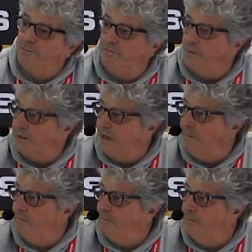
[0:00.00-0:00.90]
for
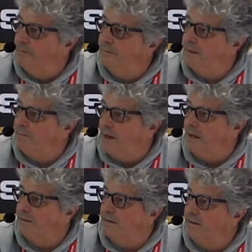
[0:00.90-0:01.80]
game
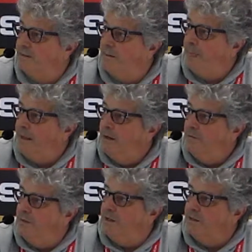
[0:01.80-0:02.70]
practice.
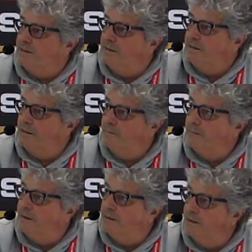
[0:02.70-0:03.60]
For instance,
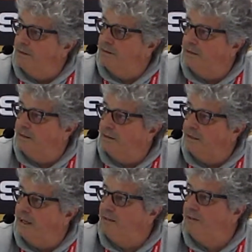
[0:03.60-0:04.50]
the
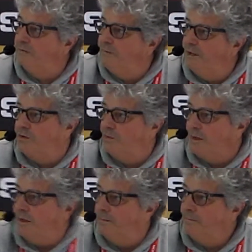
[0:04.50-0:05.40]
grand
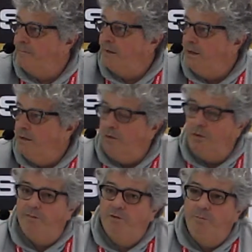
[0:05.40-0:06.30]
victory, you
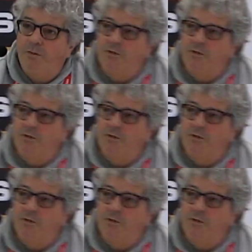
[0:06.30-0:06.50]
have to put